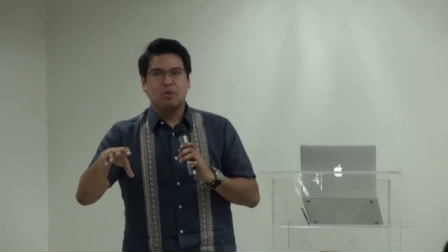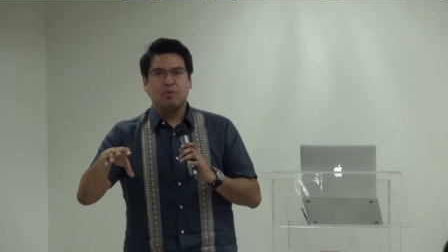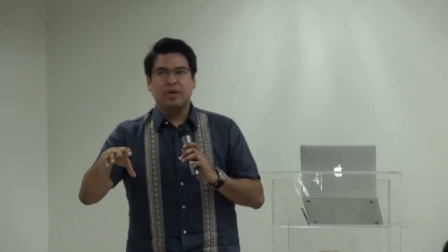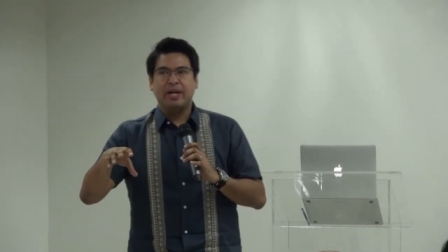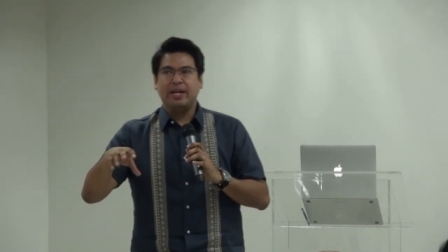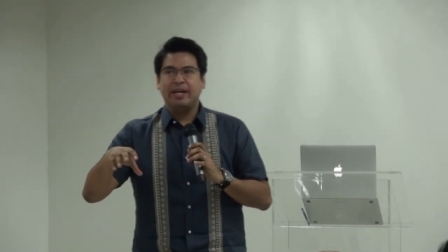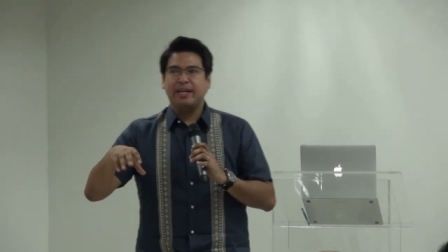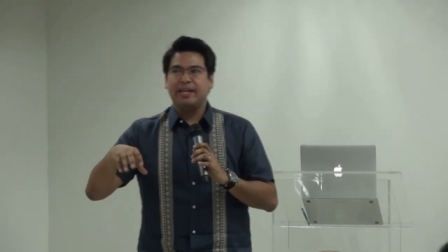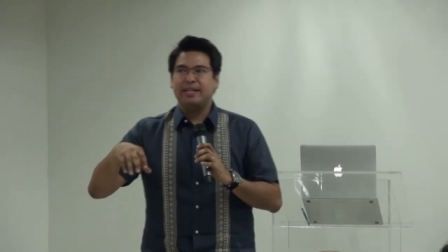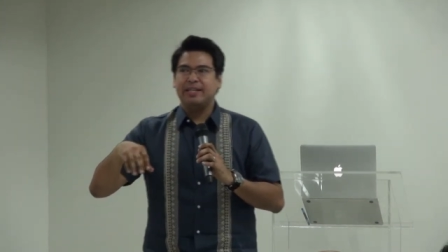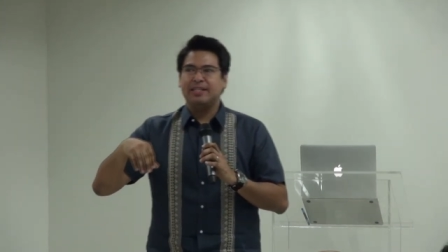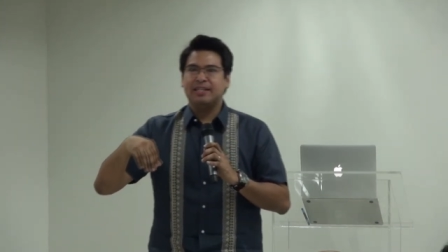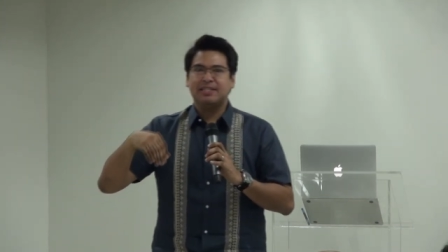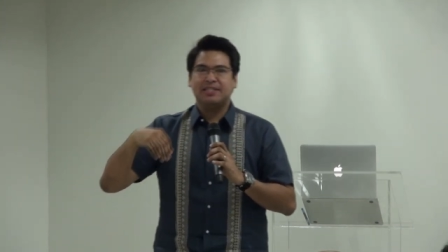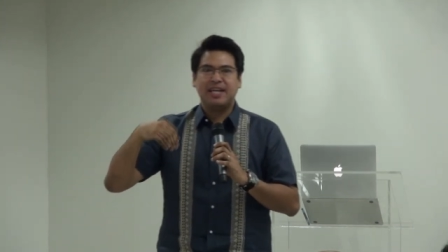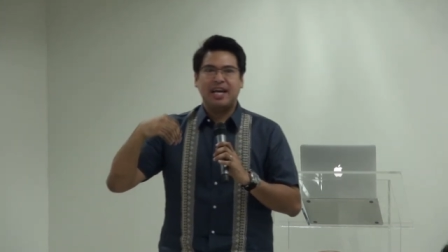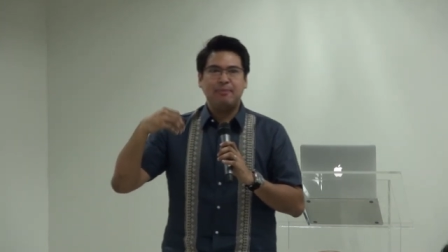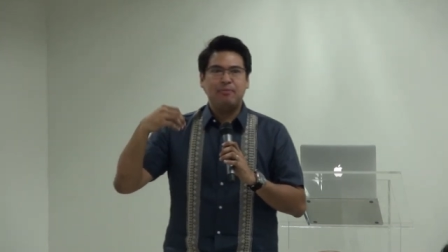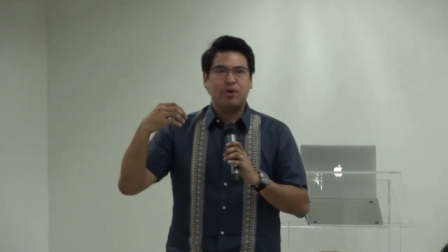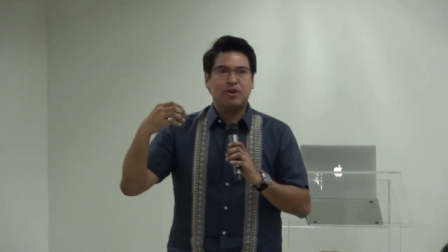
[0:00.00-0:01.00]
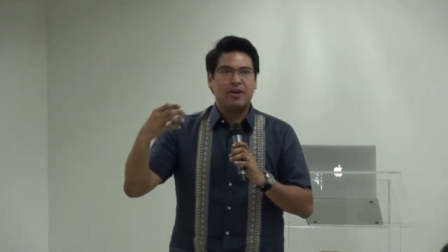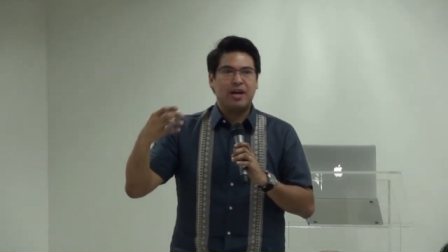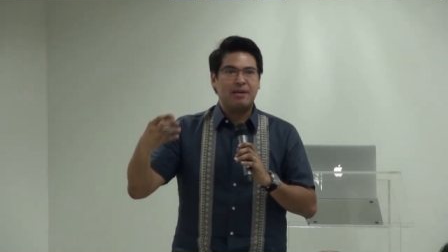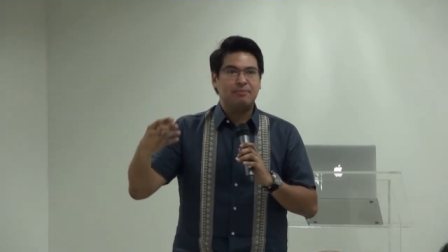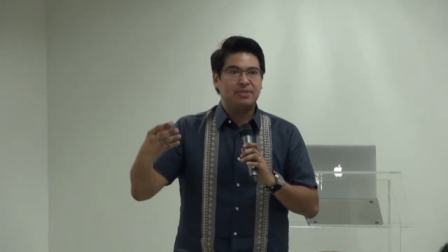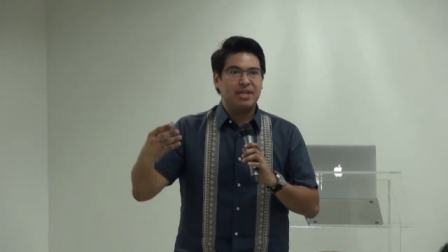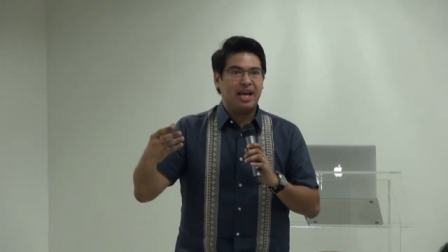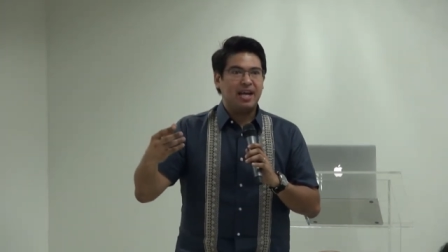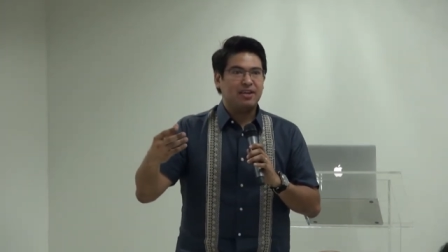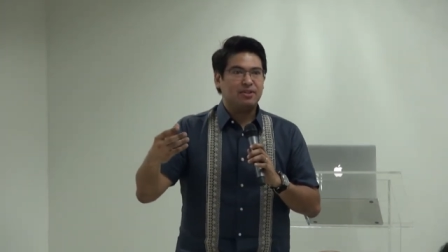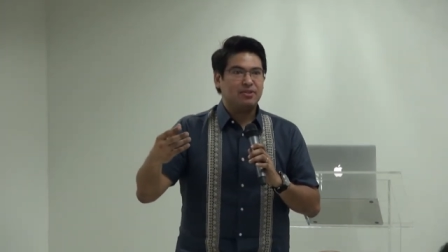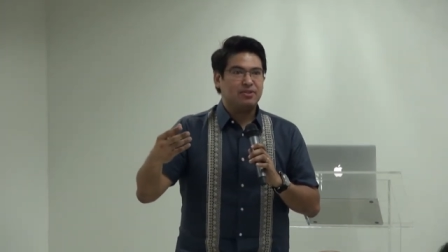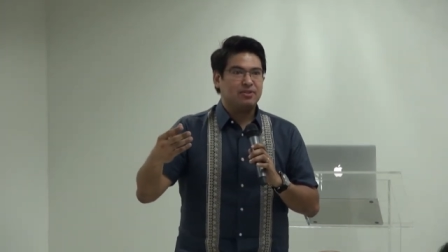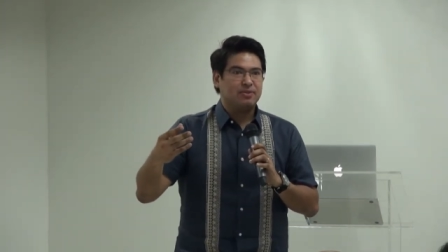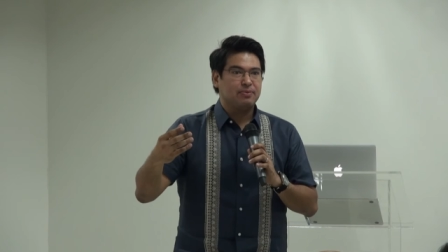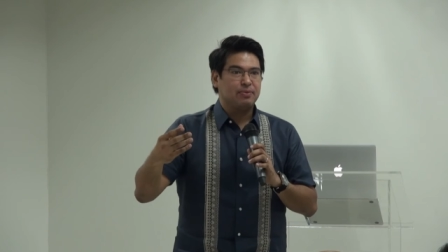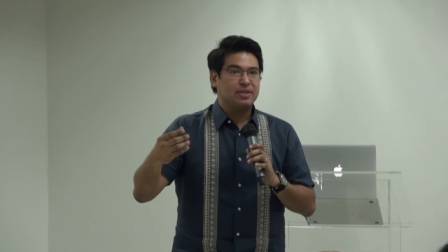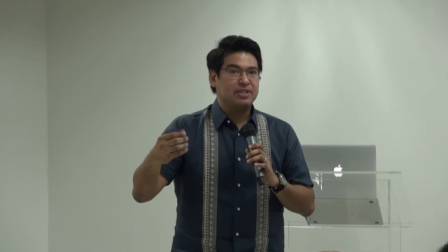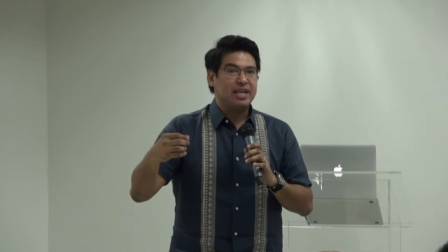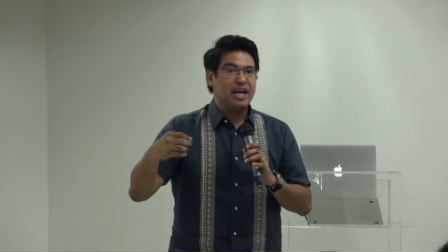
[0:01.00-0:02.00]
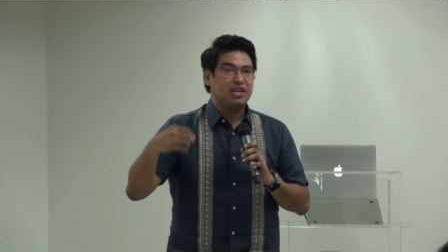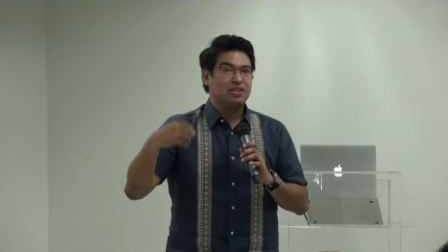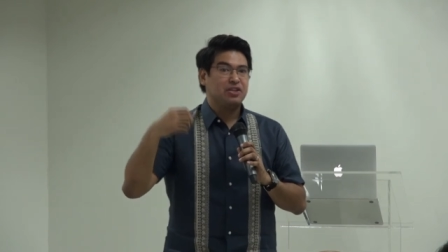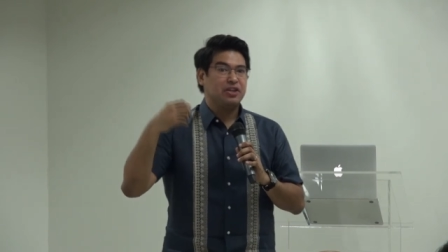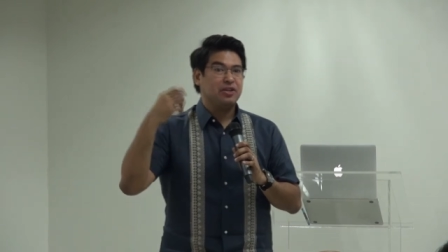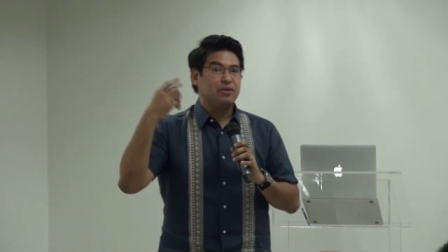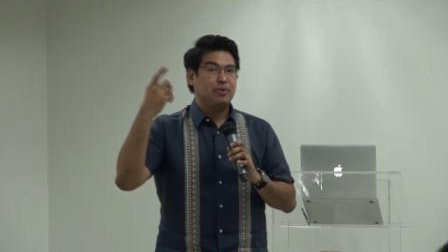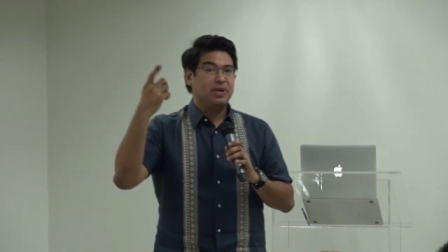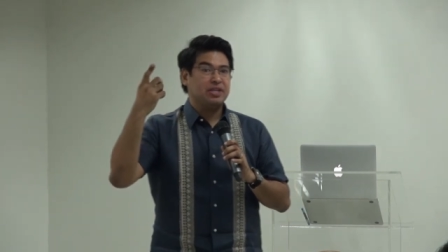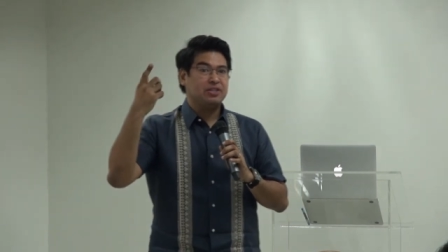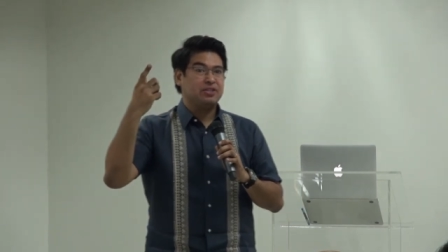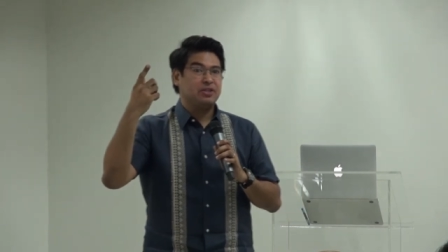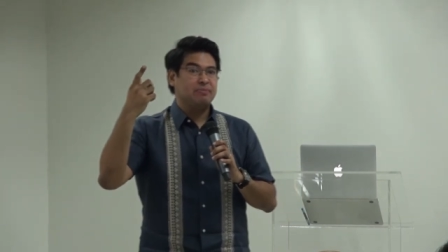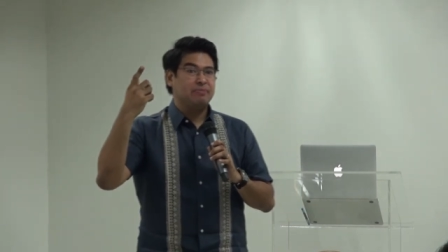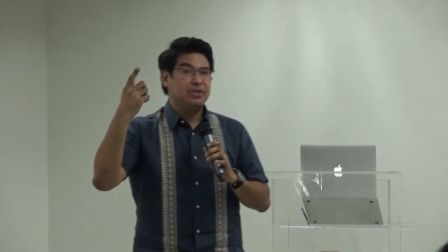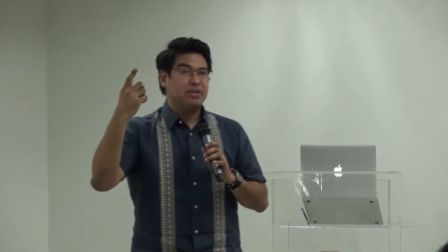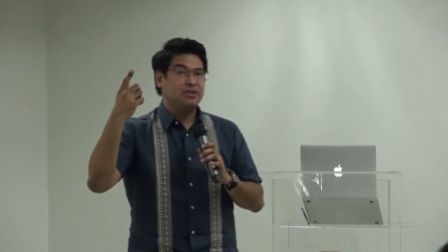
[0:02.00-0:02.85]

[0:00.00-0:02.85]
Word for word: wherein the Cybercrimes Act was actually questioned